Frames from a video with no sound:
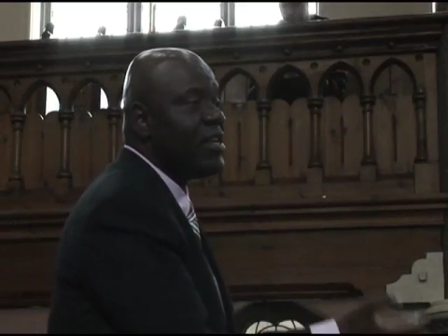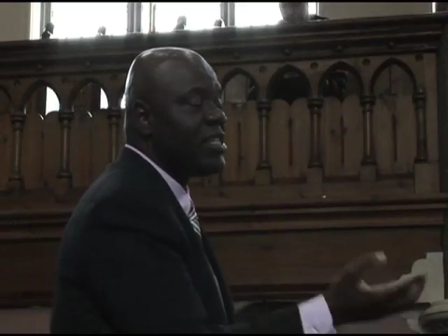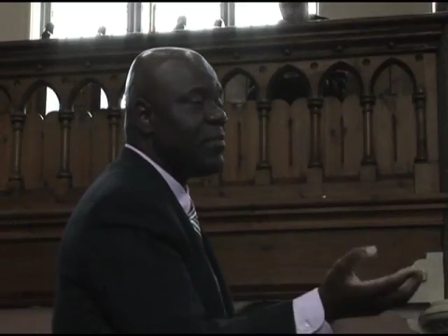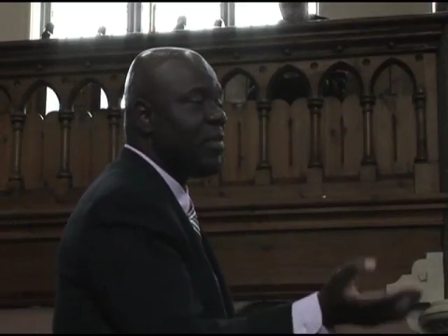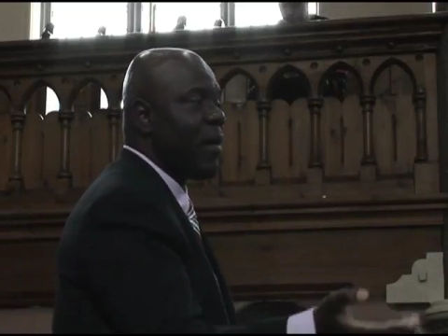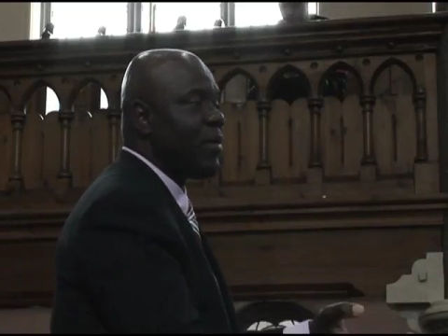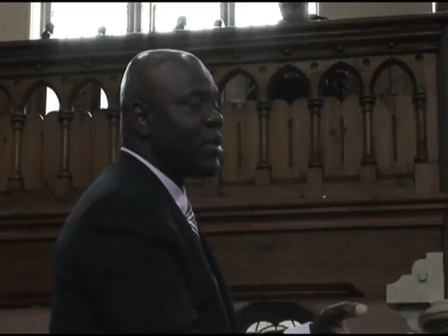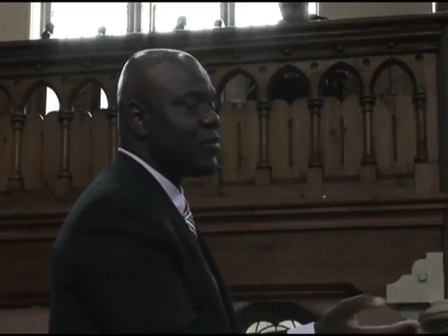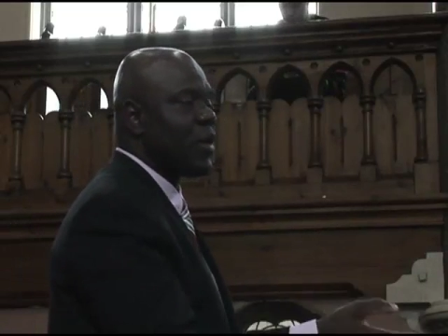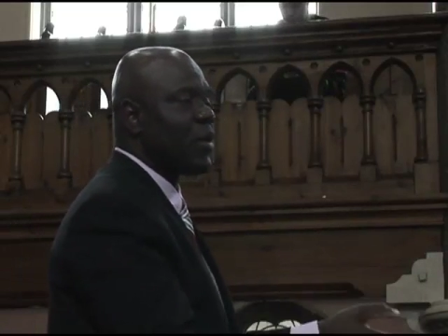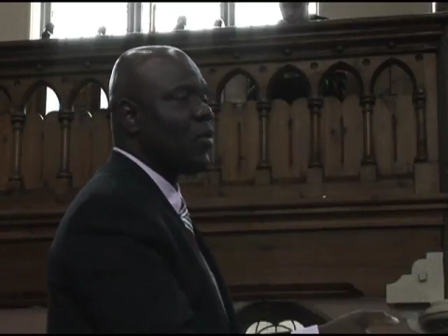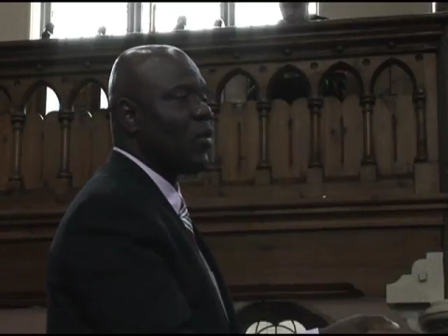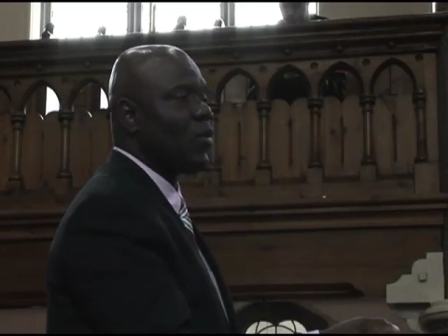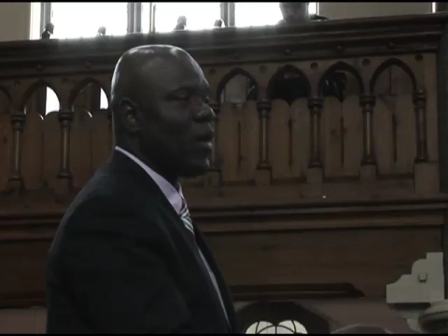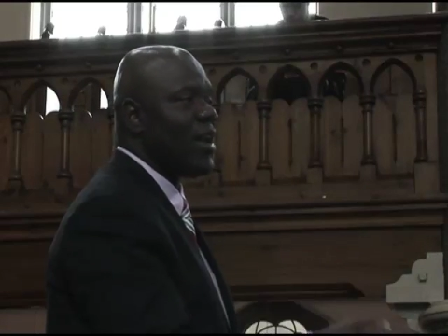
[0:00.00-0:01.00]
Zimbabwe is
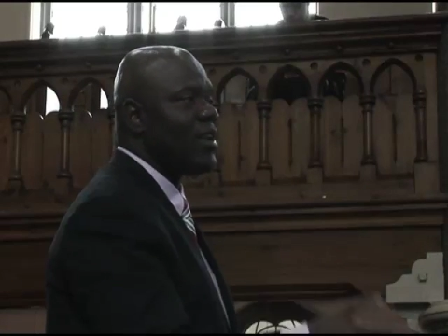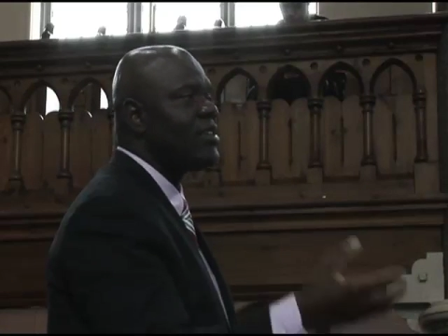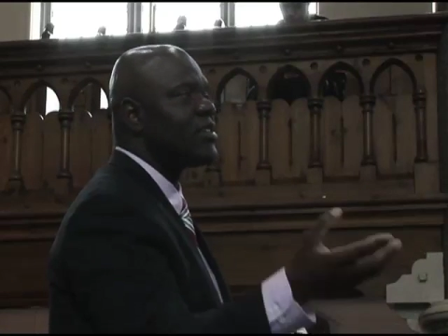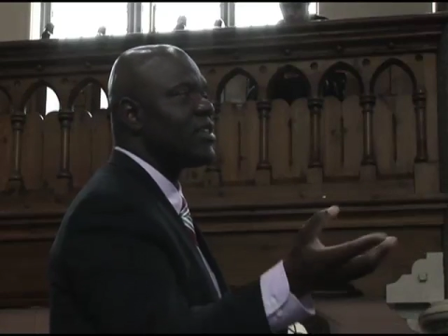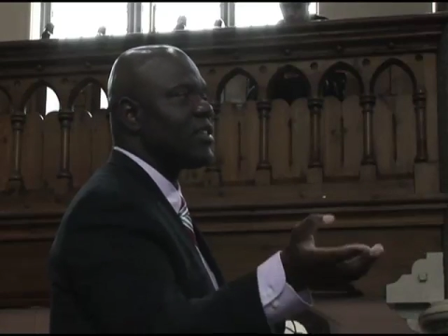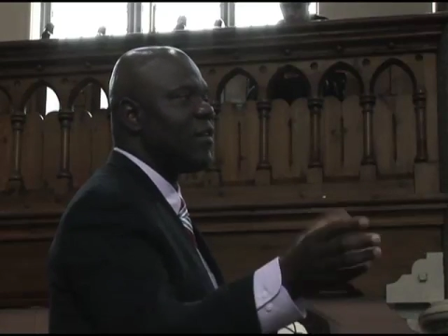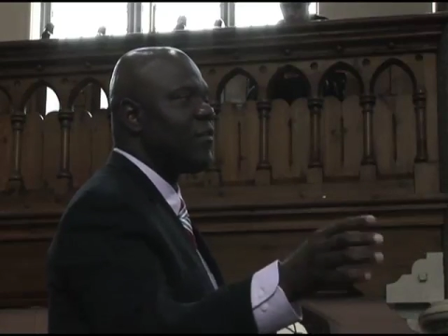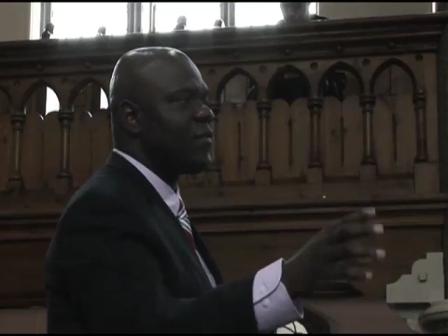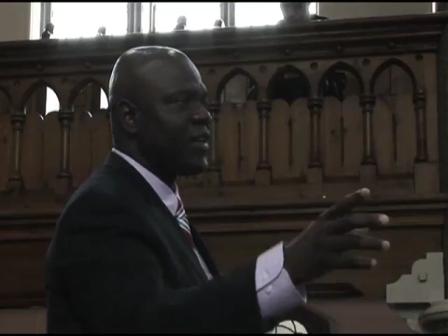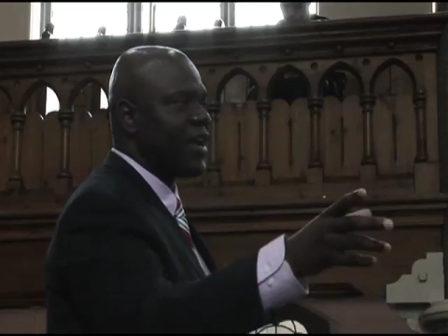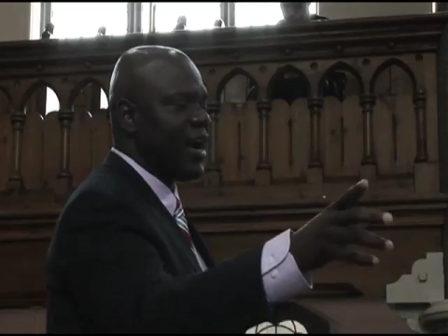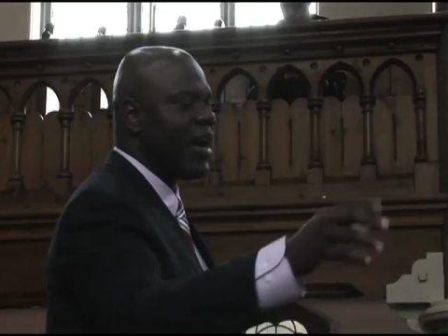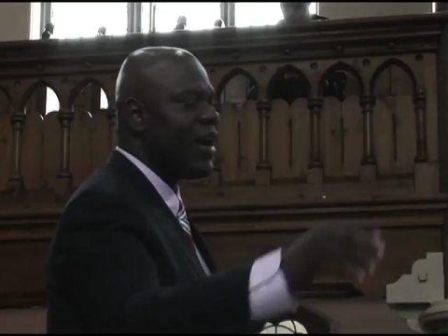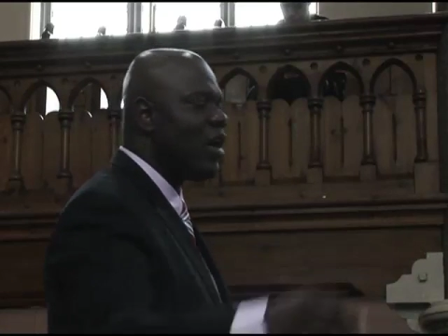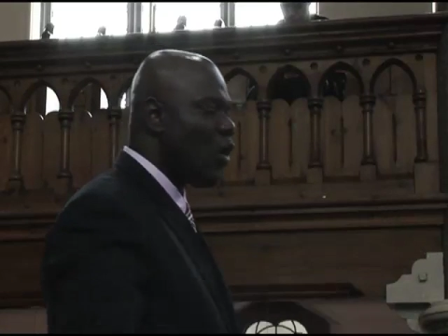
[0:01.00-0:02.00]
working on one, South
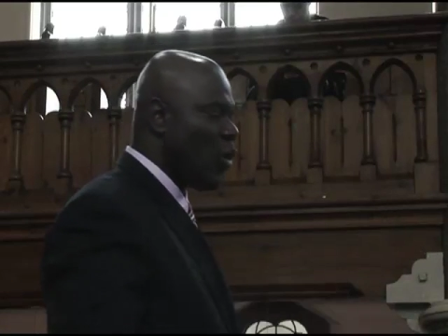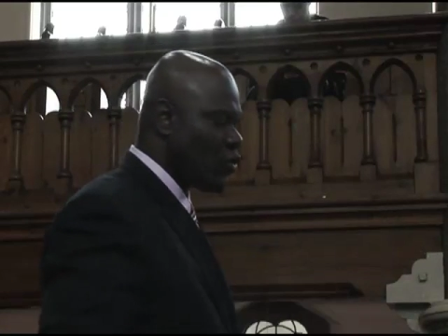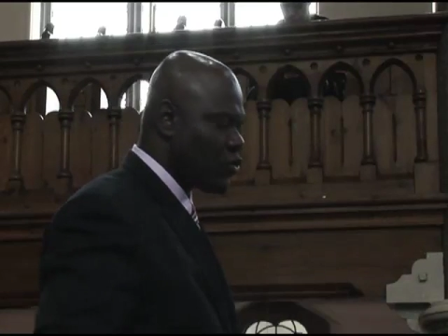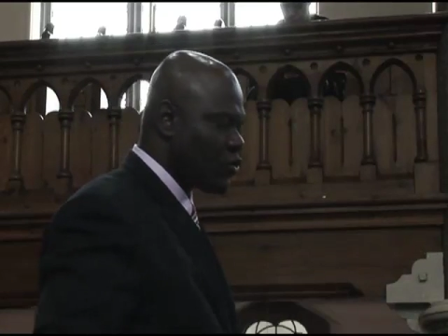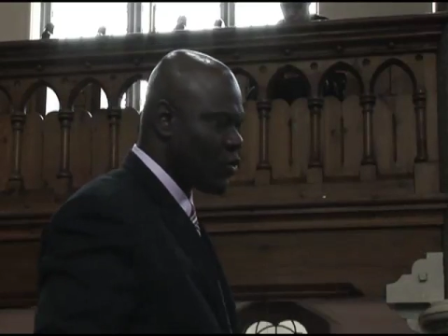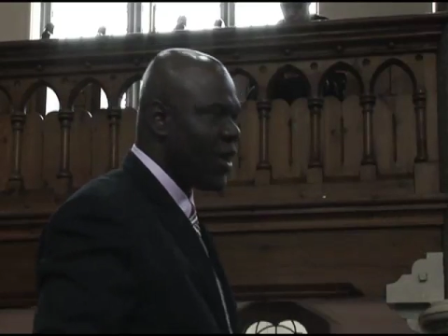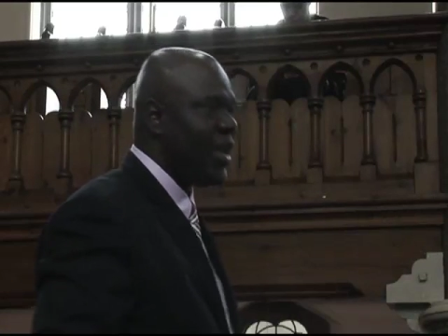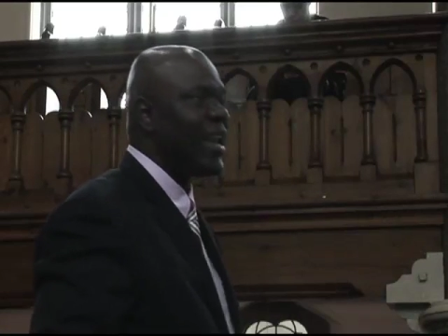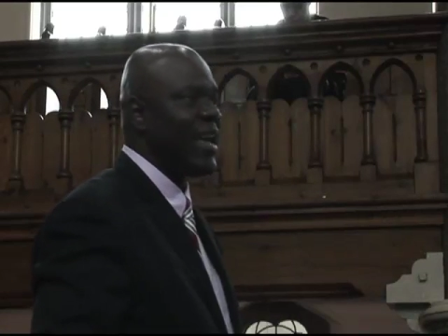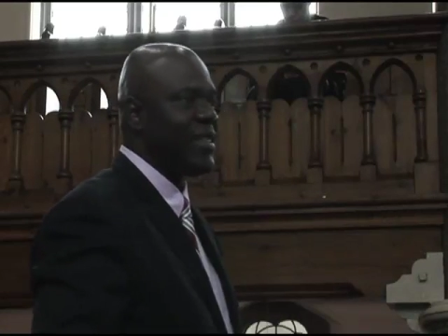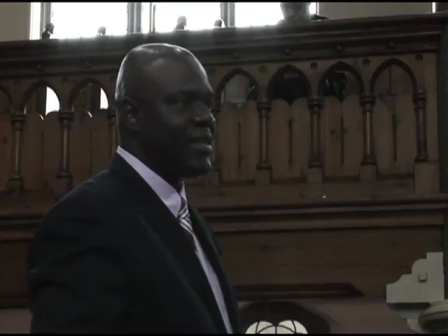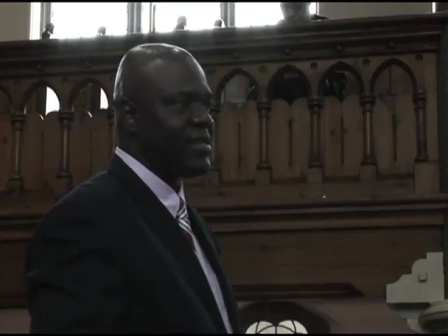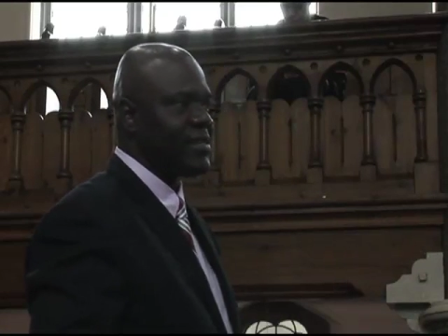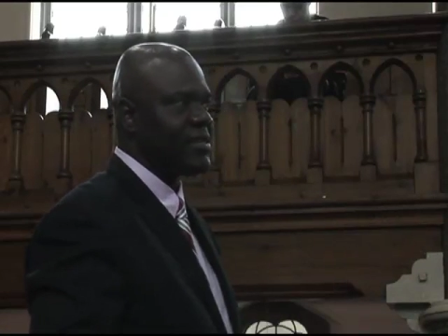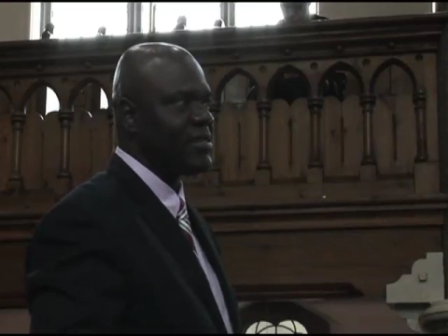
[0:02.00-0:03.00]
Africa also, and
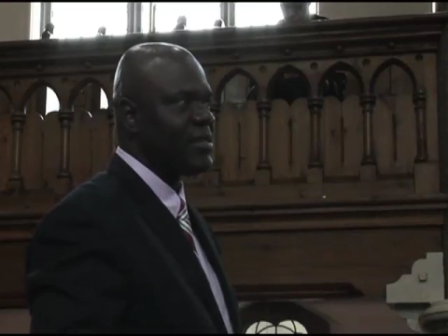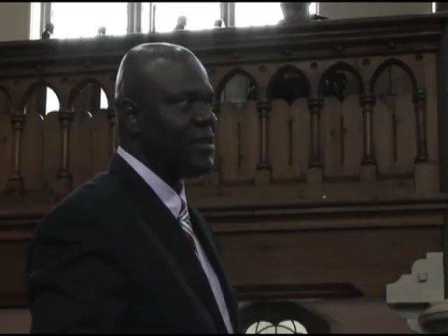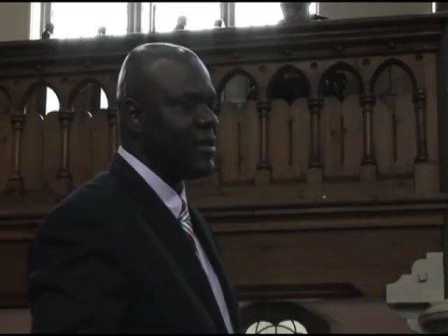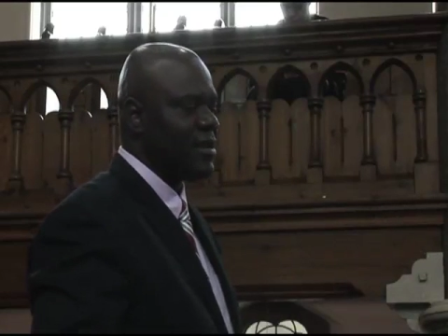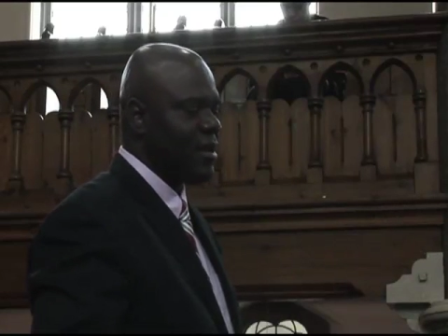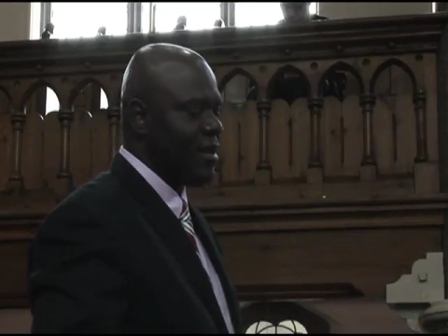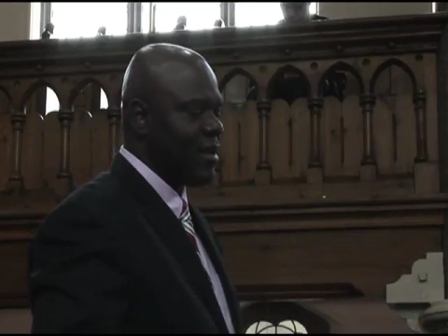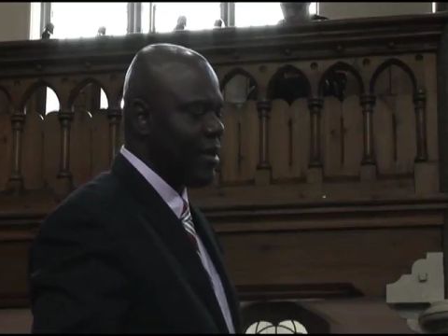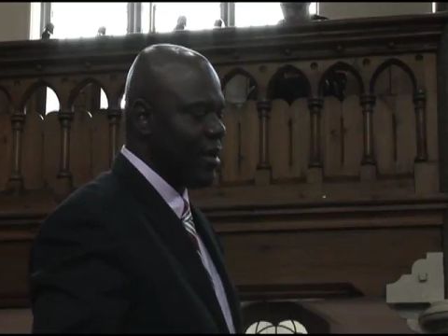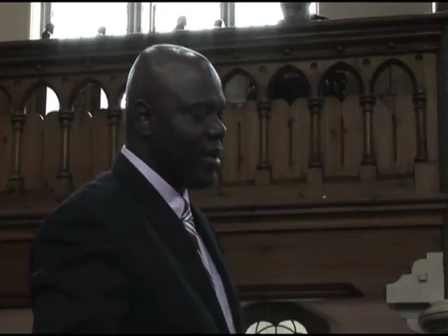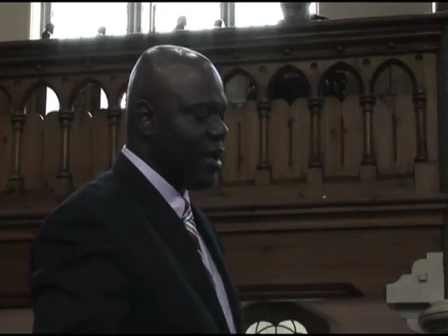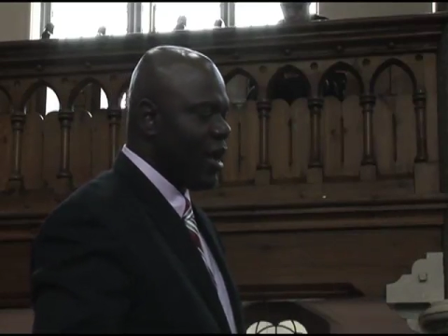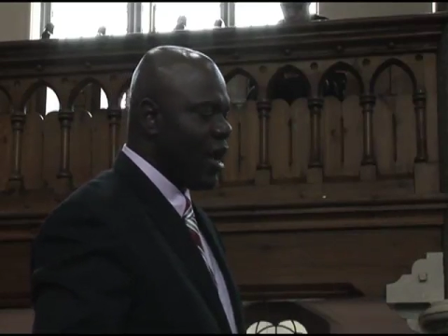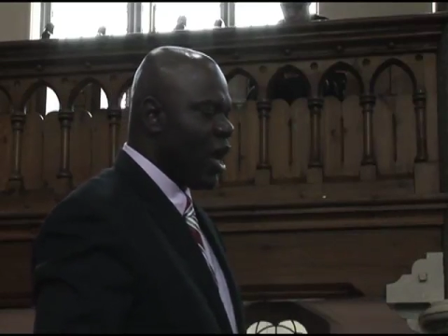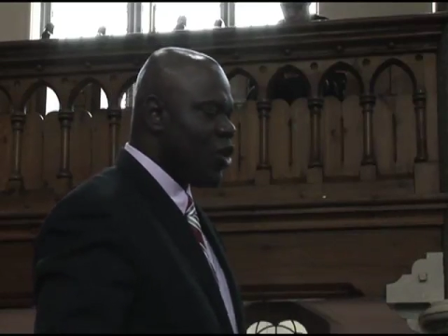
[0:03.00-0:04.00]
others.
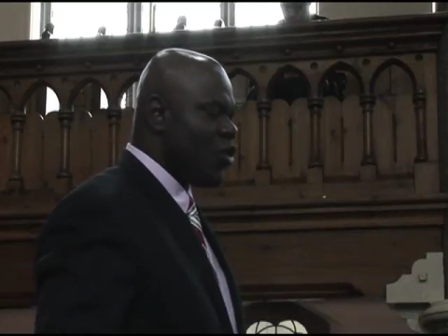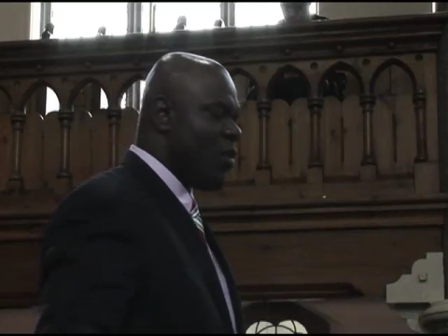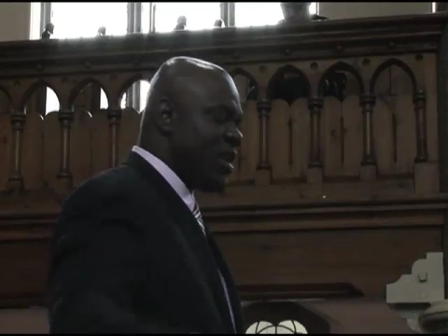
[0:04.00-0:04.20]
You